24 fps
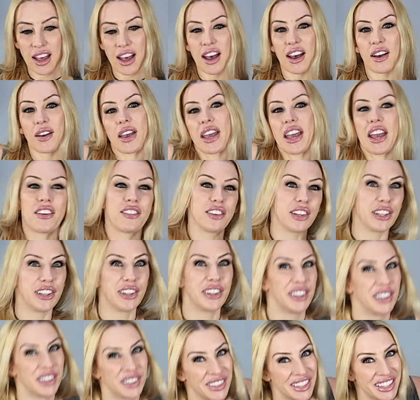Okay, I really
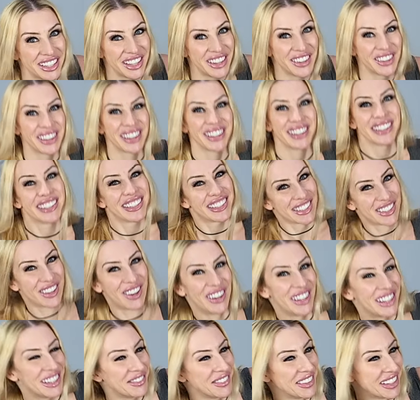don't know any yoga. This is
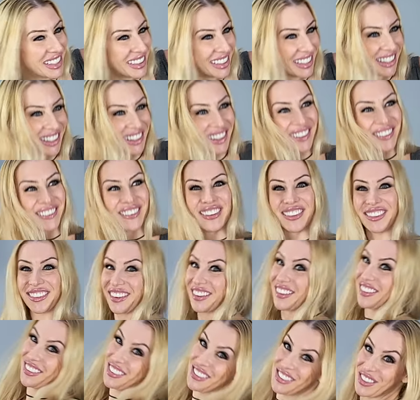going to be clear going
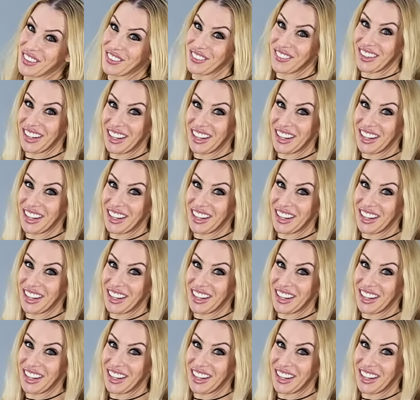throughout this whole